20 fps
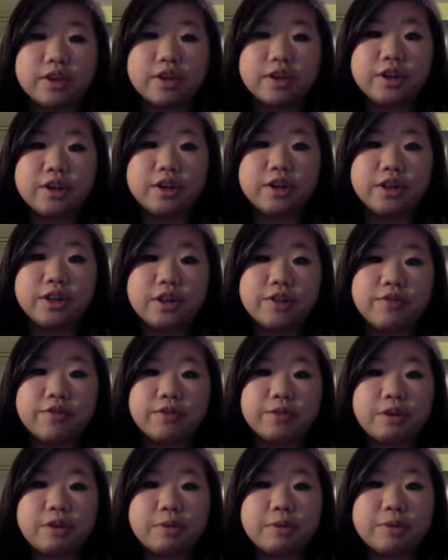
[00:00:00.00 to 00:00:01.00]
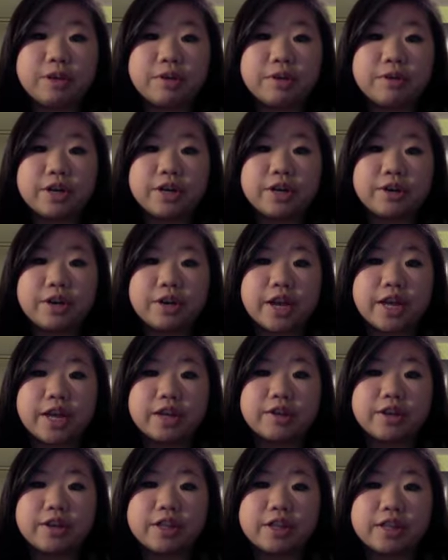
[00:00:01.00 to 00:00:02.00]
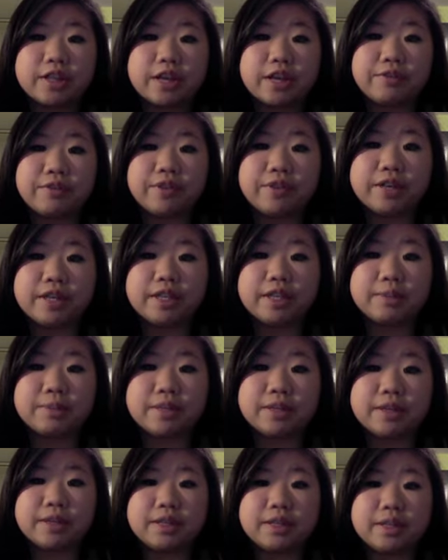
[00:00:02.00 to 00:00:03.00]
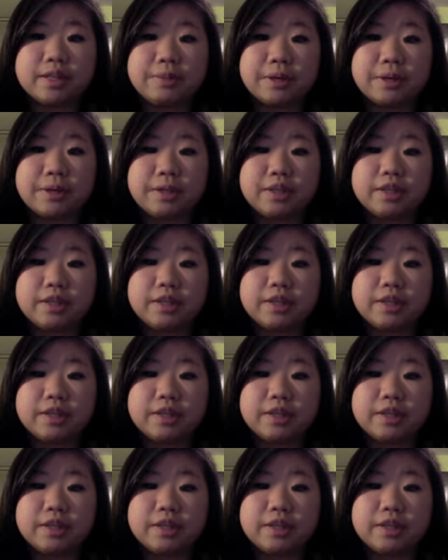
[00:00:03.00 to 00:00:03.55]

her love for Romeo and her anger at the death of her kinsman Tybalt.